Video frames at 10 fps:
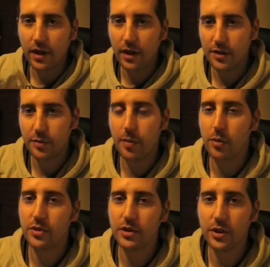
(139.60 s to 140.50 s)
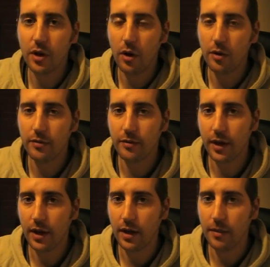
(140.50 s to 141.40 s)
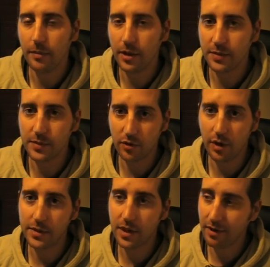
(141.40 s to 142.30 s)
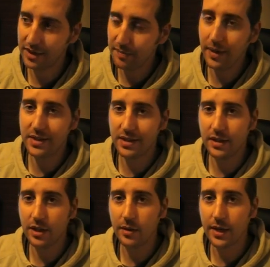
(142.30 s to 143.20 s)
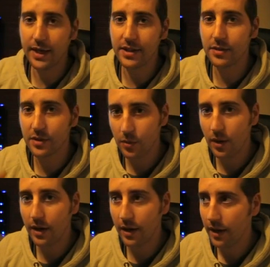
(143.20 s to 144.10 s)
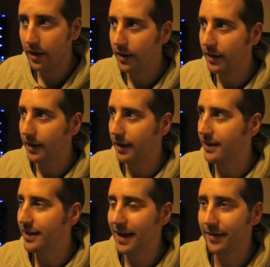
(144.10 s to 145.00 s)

the large proportion of uh, my subscribers are actually based in the UK, so it's quite a an,